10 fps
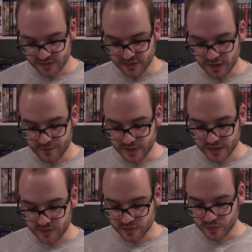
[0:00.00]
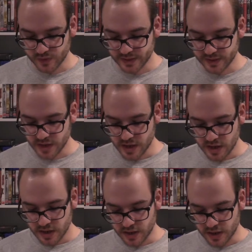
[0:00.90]
sci-fi historians
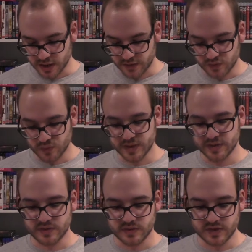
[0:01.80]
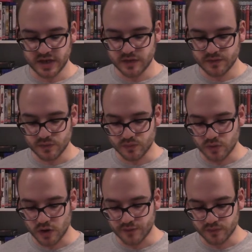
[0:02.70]
Steve
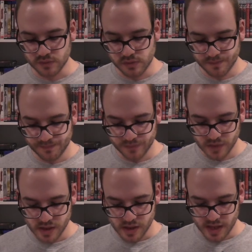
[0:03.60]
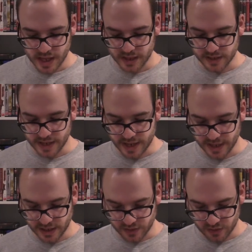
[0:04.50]
Riffee and
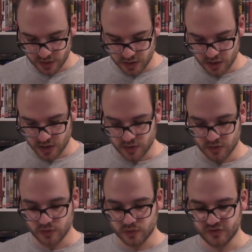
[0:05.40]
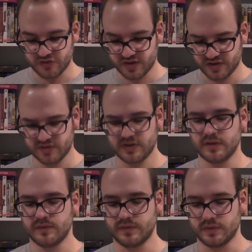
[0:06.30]
Ed
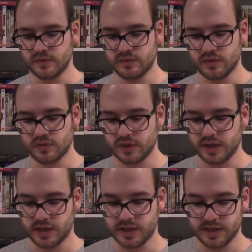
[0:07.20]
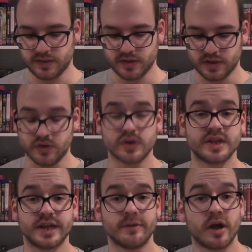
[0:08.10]
Godziszewski. Okay, that is not a
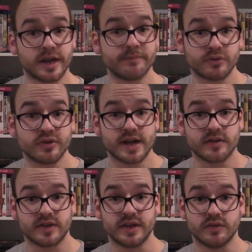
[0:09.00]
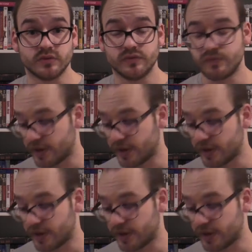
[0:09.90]
name I can pronounce in good